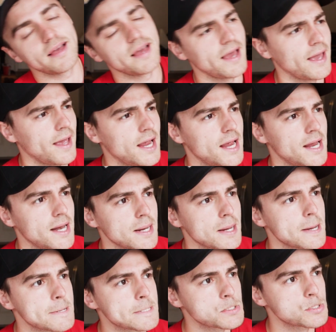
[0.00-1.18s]
and
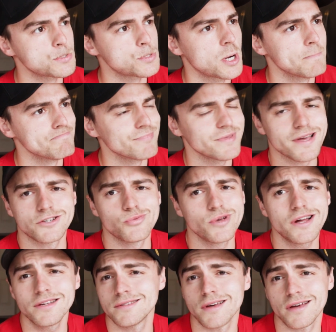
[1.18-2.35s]
yeah, to be
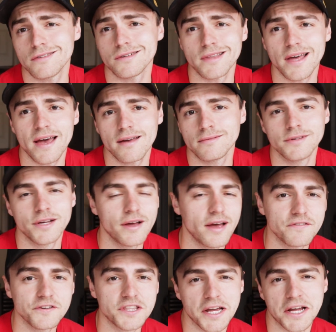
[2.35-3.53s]
honest, other than that,
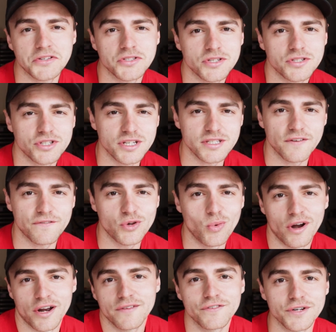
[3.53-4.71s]
everything else is just if you
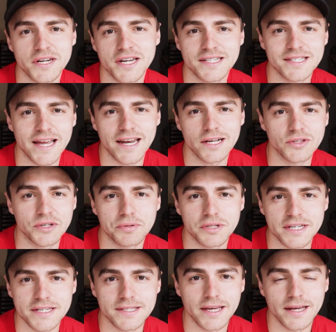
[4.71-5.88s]
want it for an aesthetically
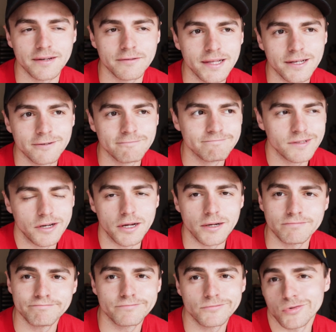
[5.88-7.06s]
pleasing,
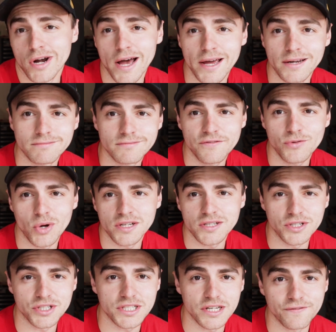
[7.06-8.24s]
ride. If you want it to
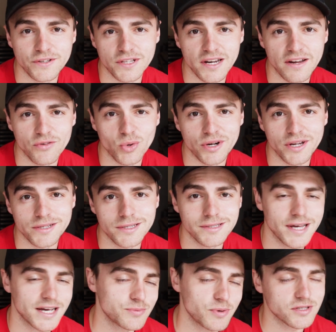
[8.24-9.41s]
look different than everyone else's,
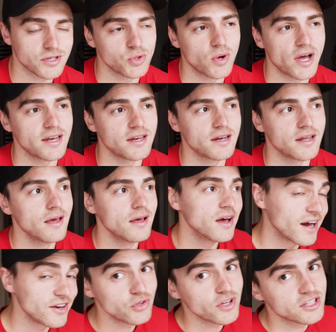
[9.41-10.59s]
that's basically why I did it.
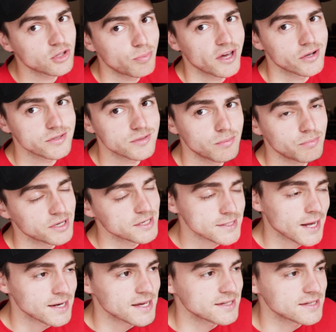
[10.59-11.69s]
I do like the pedals, but it's not